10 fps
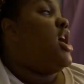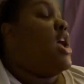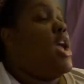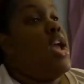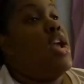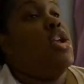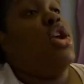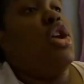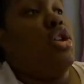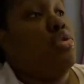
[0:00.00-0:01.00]
And
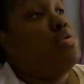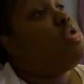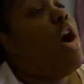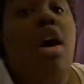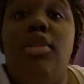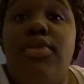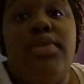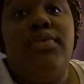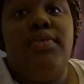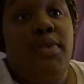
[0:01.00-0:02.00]
you talk
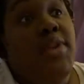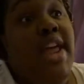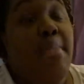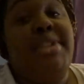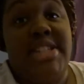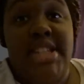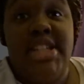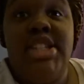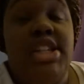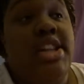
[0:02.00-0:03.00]
for that
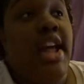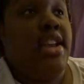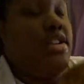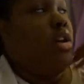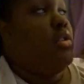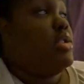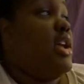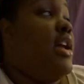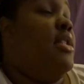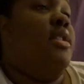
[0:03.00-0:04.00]
position like, you know,
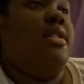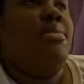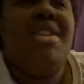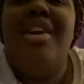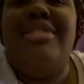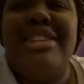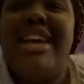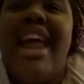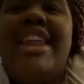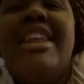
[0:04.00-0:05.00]
telling them, you know, just
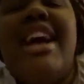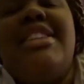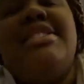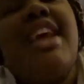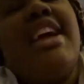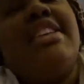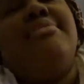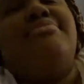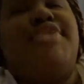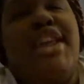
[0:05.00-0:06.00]
kind of not not
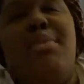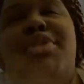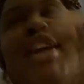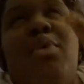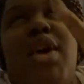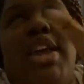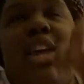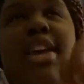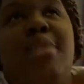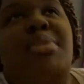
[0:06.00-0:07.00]
telling what they want to
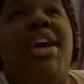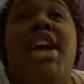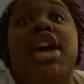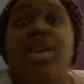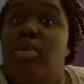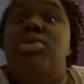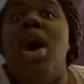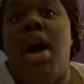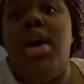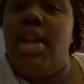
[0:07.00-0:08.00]
hear but you
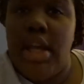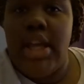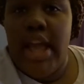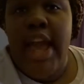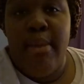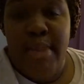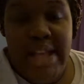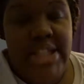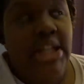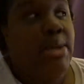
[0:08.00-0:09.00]
talk a good game
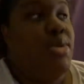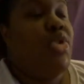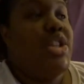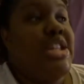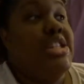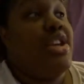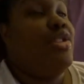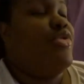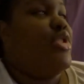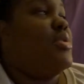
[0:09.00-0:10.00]
basically when you go to these
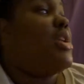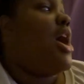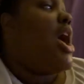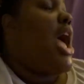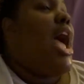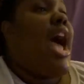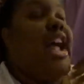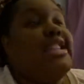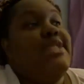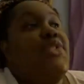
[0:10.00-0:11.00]
interviews
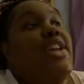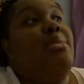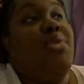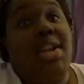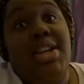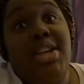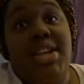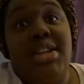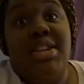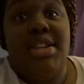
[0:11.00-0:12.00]
i just feel like i'm gonna
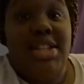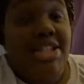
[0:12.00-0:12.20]
get these